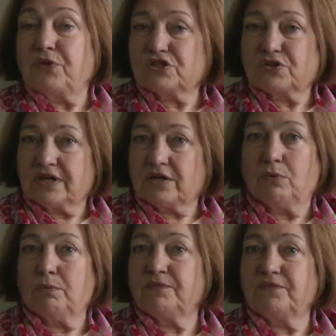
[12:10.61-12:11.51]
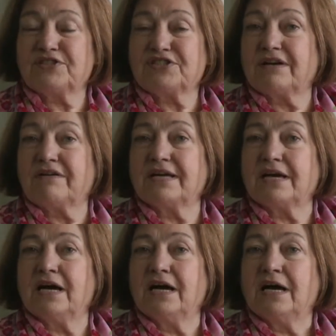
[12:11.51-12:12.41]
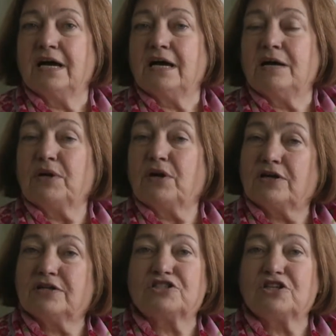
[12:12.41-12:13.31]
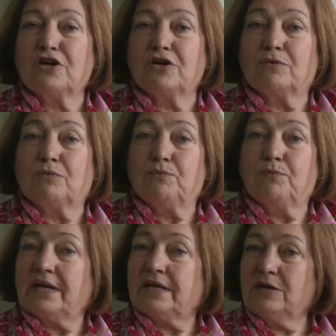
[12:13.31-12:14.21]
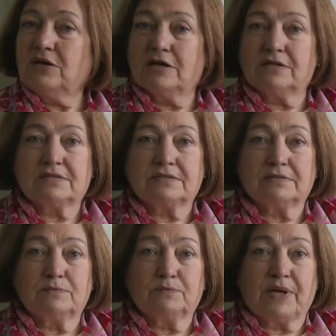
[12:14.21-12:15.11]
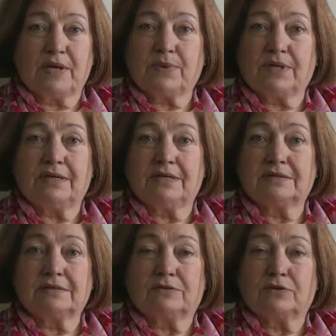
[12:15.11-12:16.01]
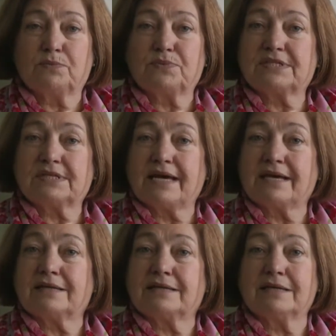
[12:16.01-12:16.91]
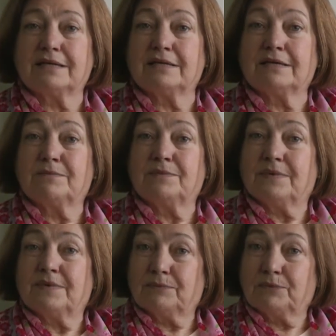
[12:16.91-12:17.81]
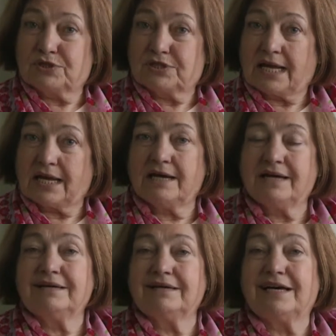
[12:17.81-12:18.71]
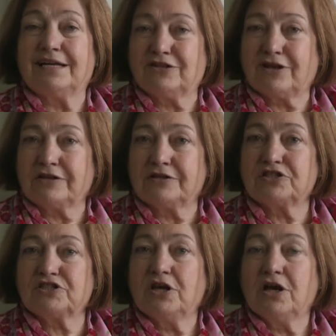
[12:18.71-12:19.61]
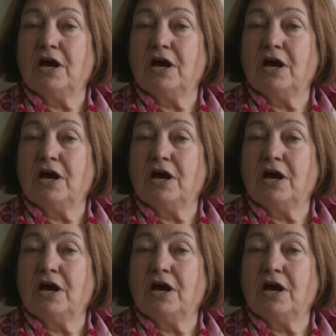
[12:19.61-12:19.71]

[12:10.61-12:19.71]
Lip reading: There's great hope for Syria because many people, groups like the Musalaha and others,